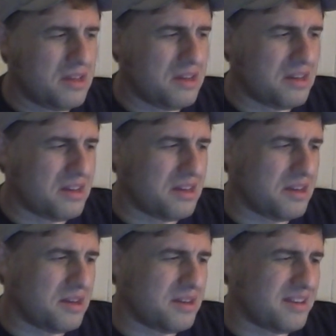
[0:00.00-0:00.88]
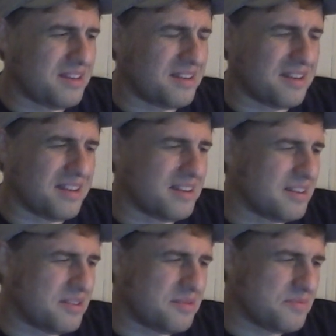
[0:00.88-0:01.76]

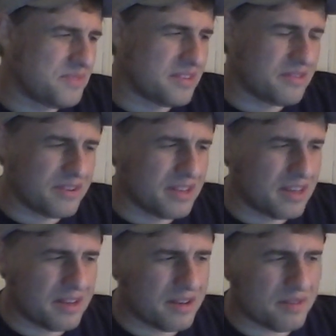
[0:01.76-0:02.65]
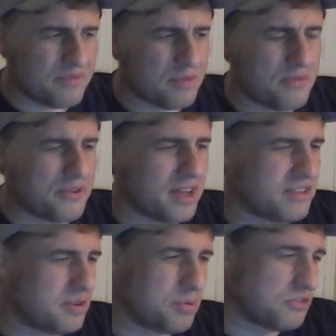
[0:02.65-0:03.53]
And really, from a
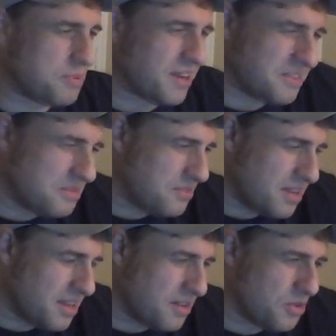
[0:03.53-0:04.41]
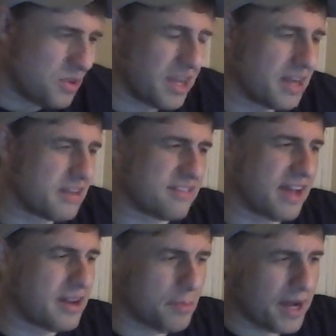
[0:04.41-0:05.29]
fantasy perspective, I don't know who you get
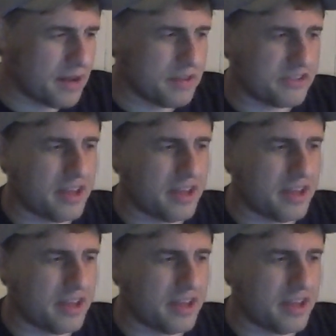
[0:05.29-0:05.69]
excited about in this